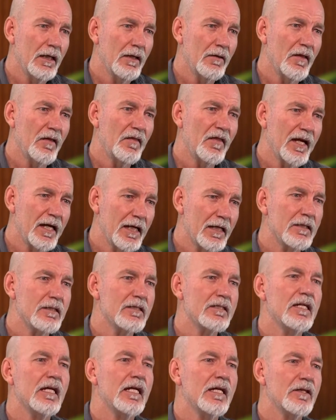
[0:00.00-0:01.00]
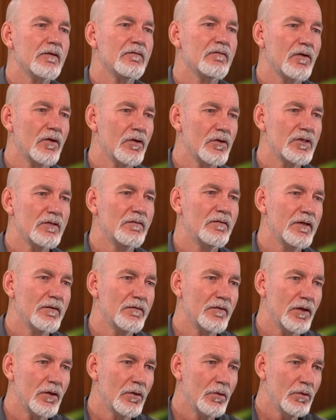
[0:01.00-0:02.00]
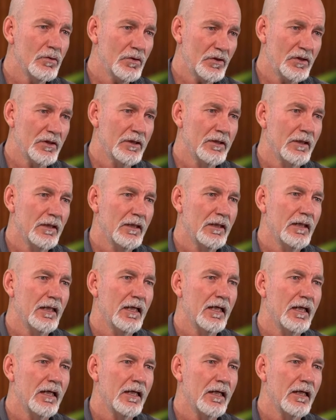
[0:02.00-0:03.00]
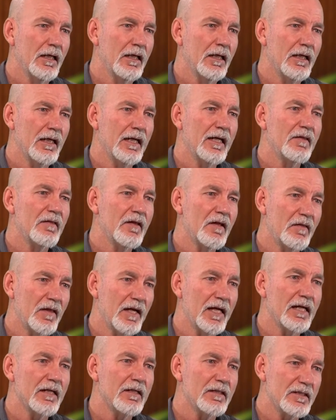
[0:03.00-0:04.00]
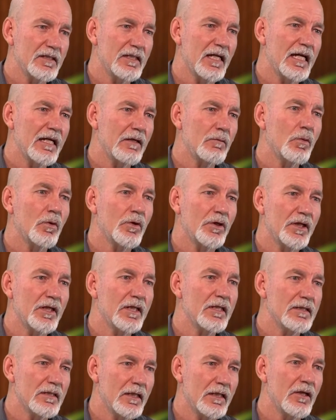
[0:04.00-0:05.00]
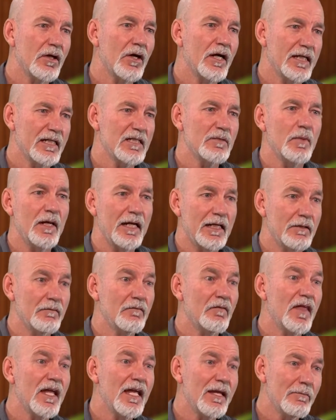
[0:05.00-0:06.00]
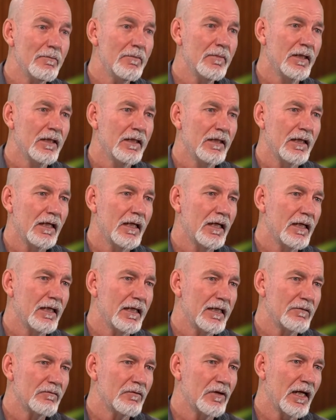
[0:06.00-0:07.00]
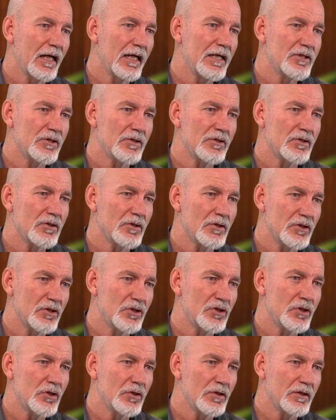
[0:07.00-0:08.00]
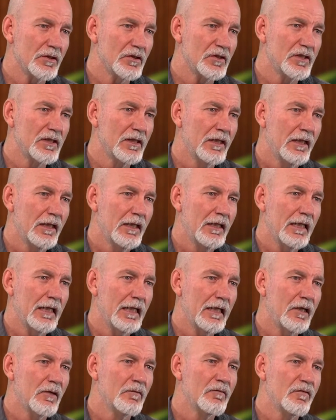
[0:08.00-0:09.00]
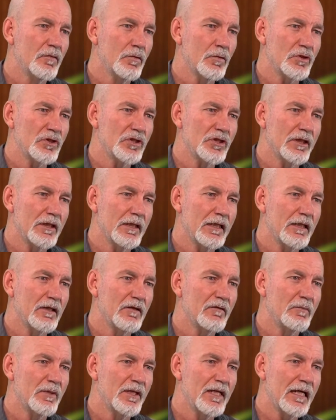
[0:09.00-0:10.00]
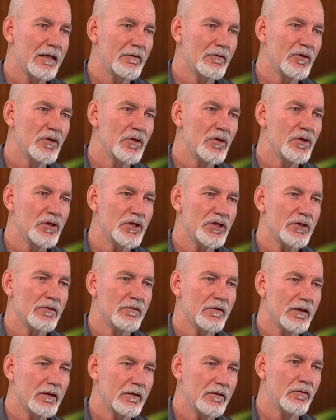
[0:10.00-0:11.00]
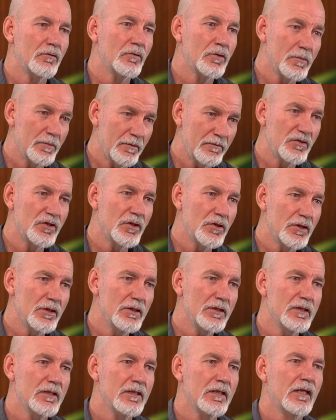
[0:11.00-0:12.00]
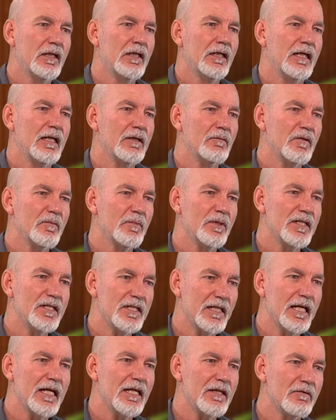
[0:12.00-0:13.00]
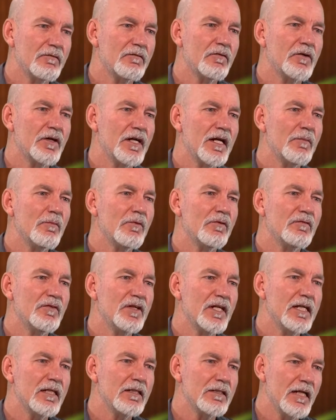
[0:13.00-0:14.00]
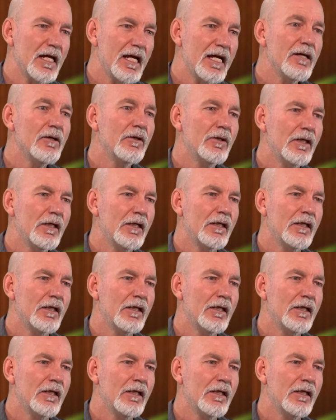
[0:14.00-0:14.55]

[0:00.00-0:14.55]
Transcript: that they understand the philosophy of the course and that they understand what it is that I expect of them in relation to the students. I'm fortunate that I've been able to nurture a group of tutors, and we've been together for a number of years now.